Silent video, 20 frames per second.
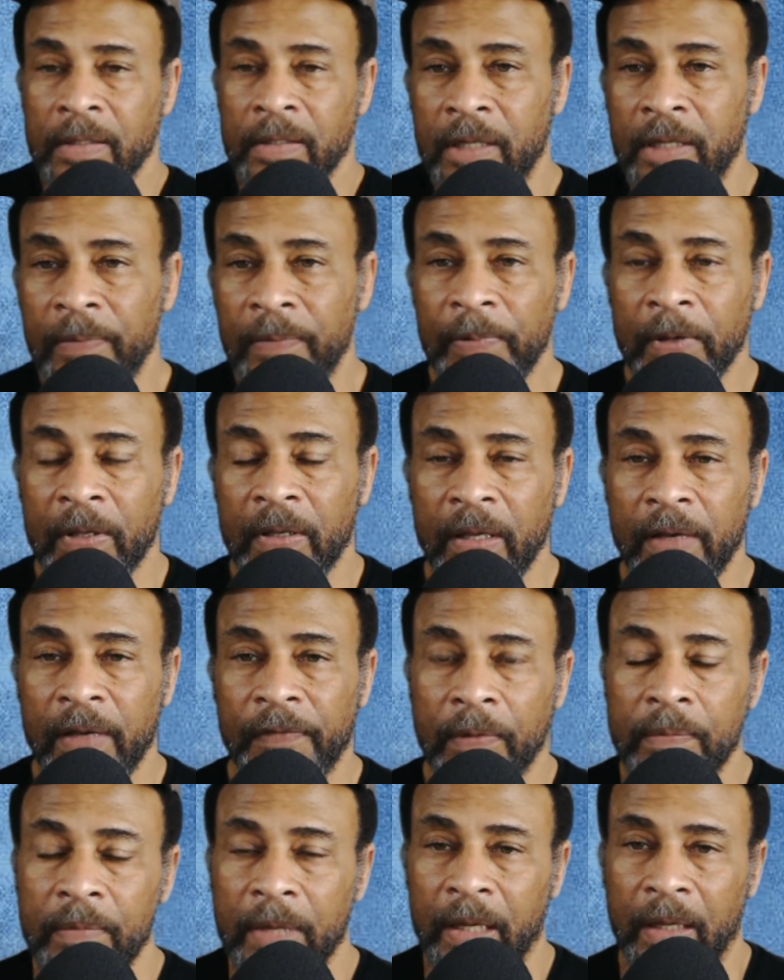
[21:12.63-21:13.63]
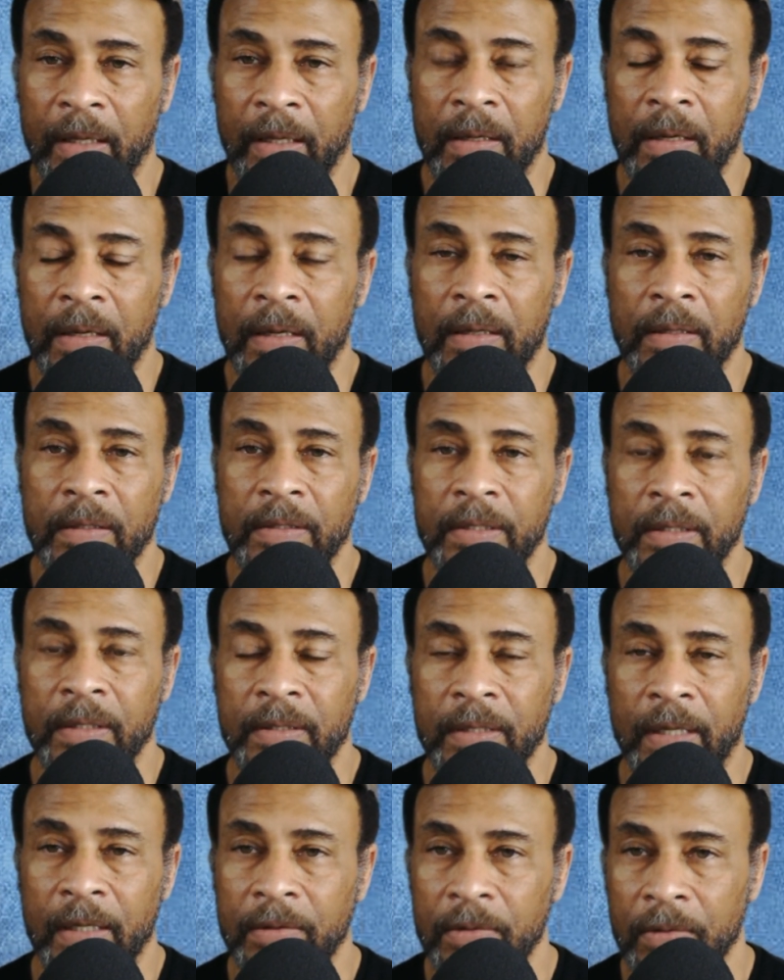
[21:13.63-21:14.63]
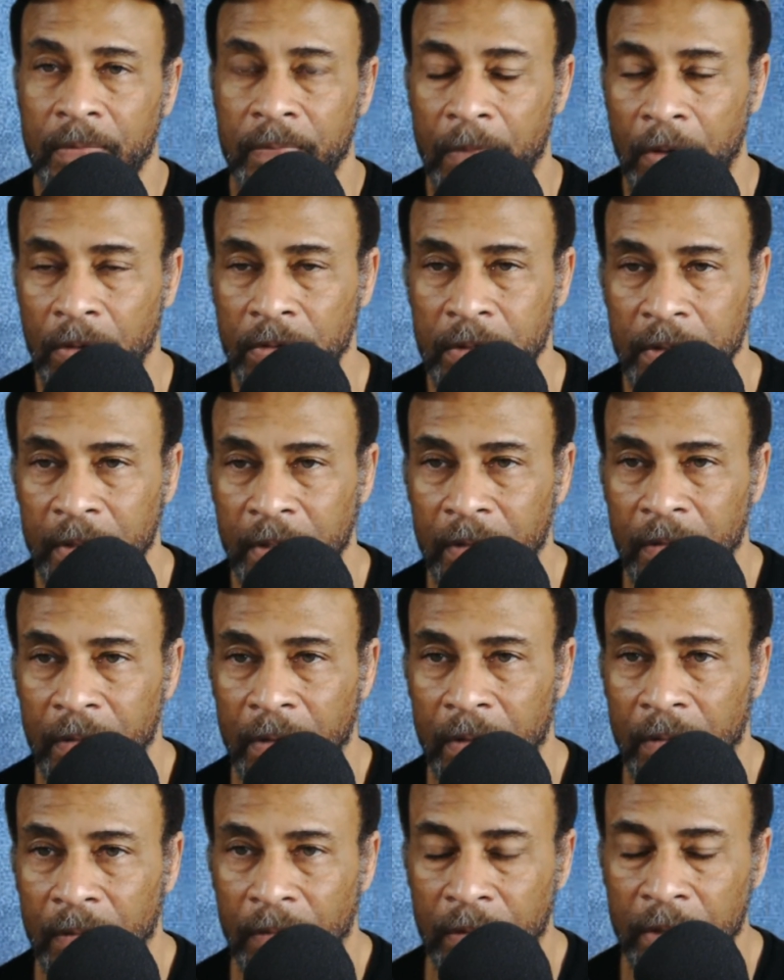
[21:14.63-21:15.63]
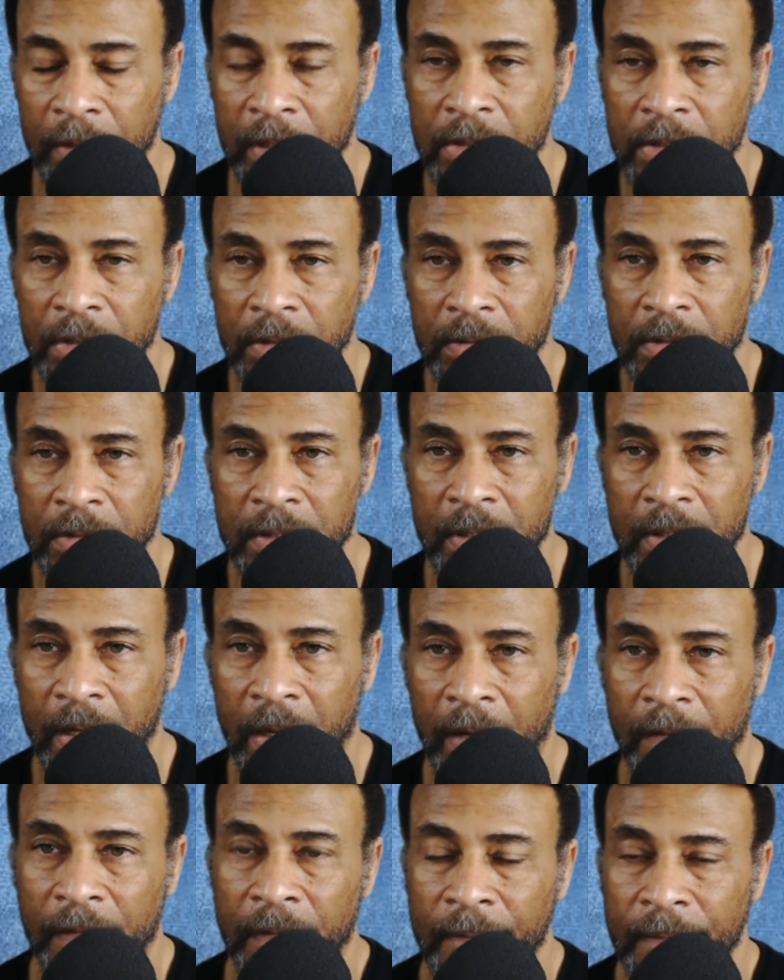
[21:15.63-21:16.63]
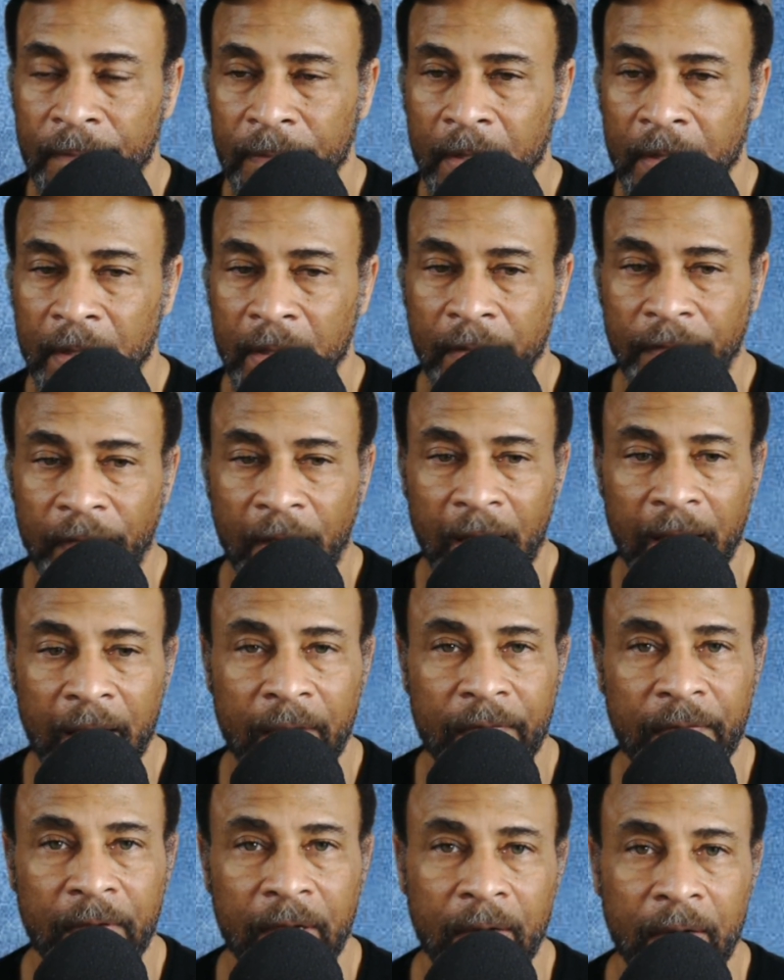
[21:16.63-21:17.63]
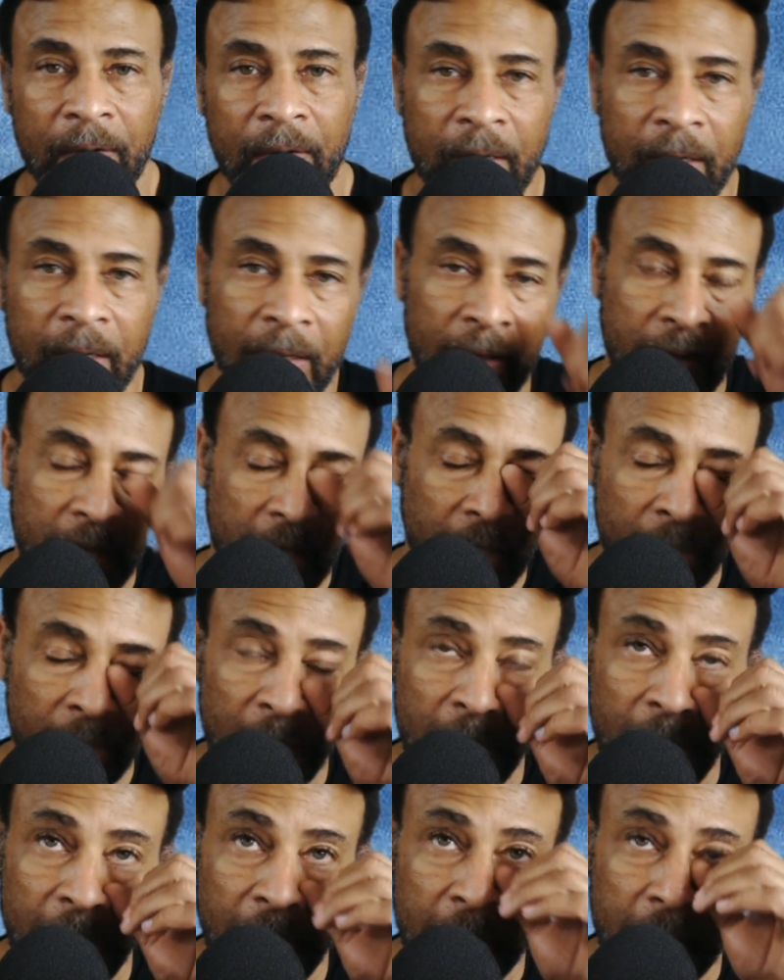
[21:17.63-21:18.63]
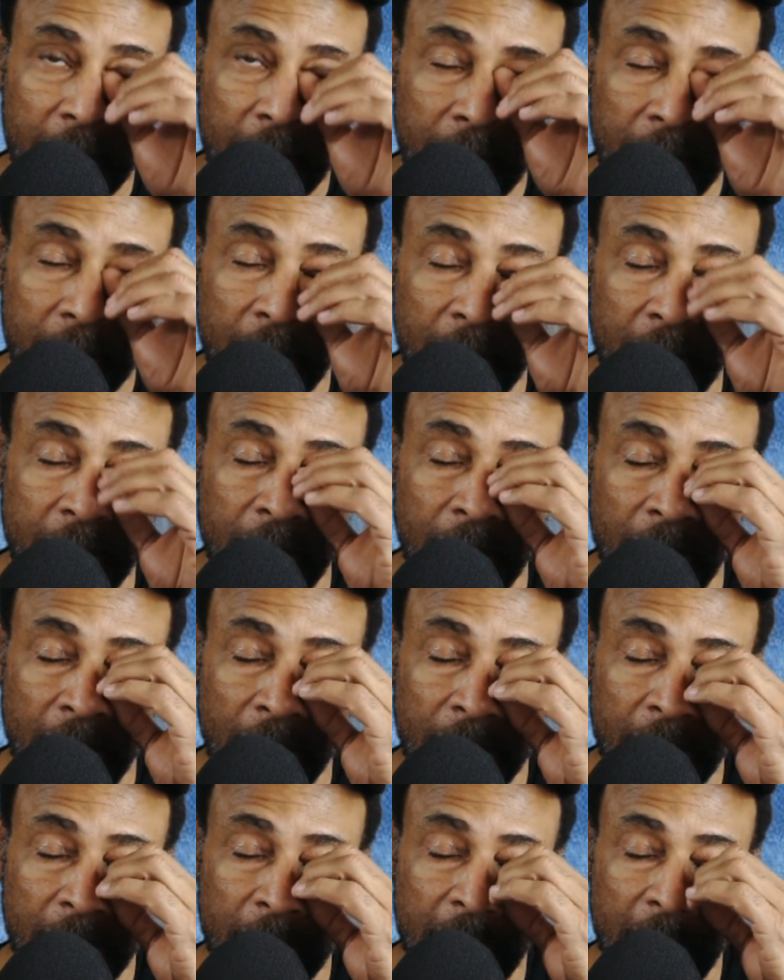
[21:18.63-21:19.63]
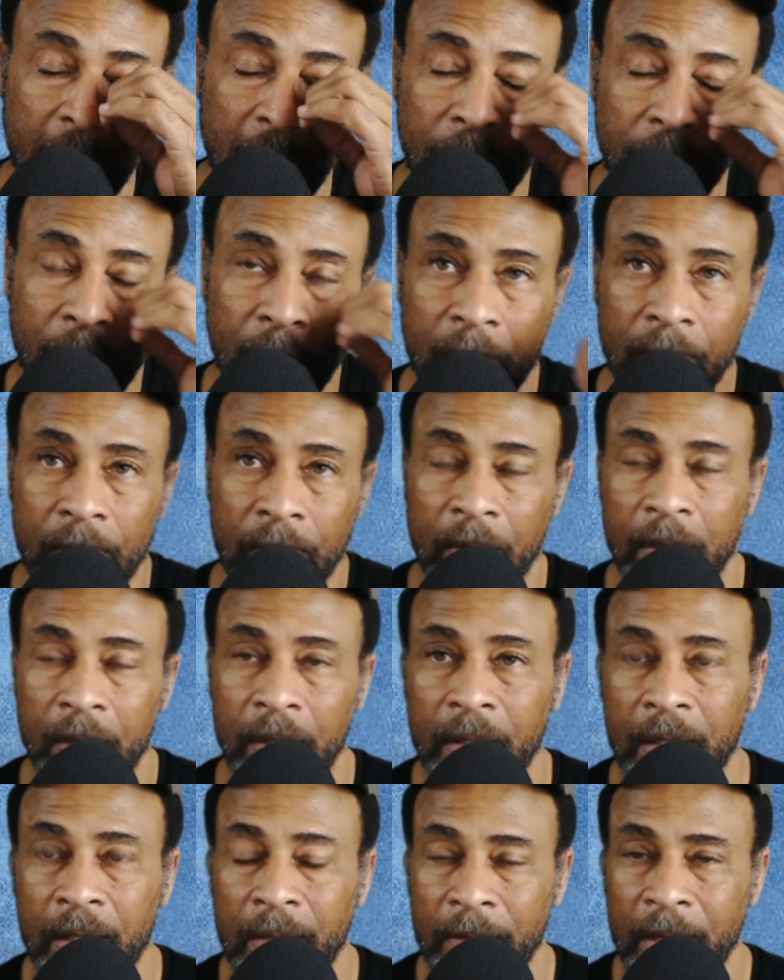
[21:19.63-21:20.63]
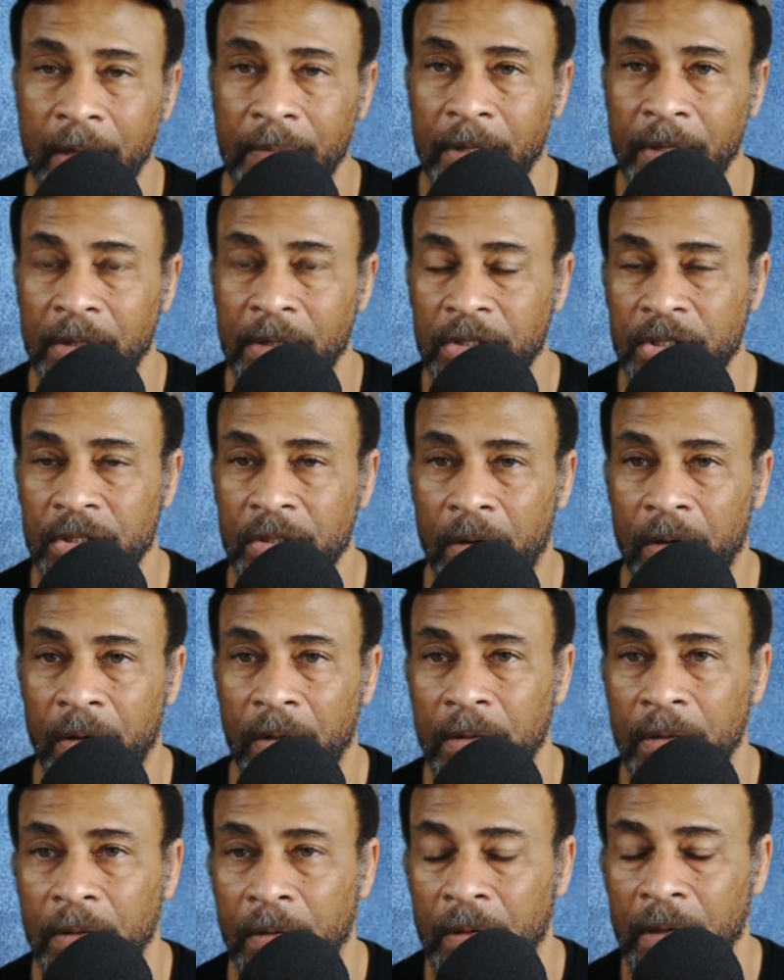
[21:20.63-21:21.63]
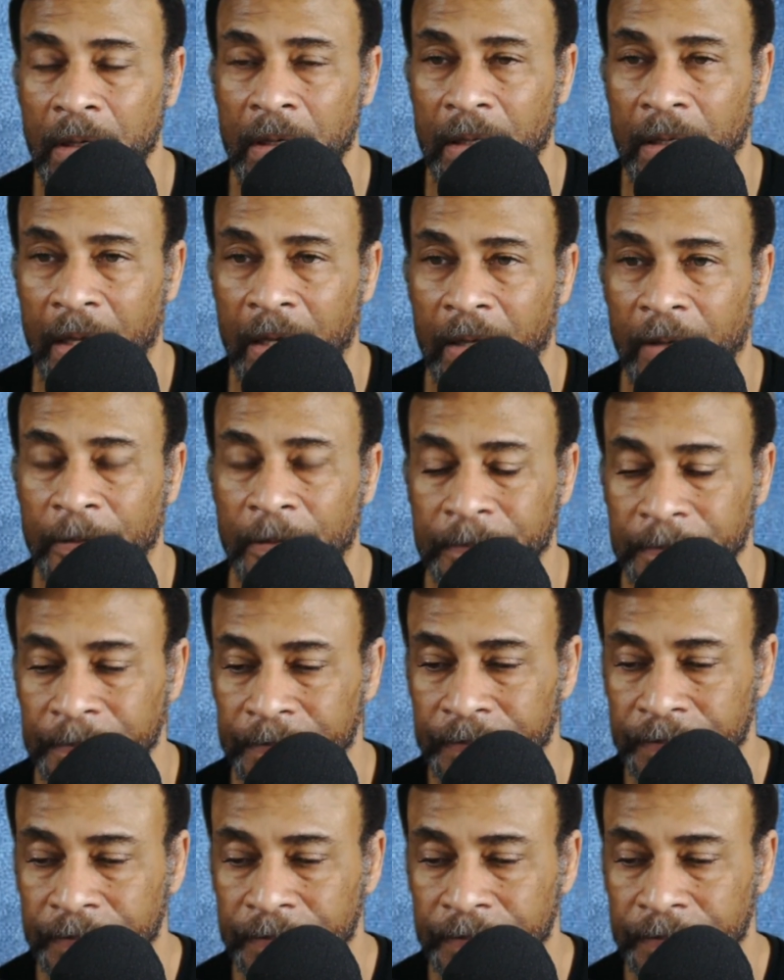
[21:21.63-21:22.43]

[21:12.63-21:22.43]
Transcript: Typically for me, since I do mostly regional stuff, if I have an airport run, it may be to Charlotte or Atlanta.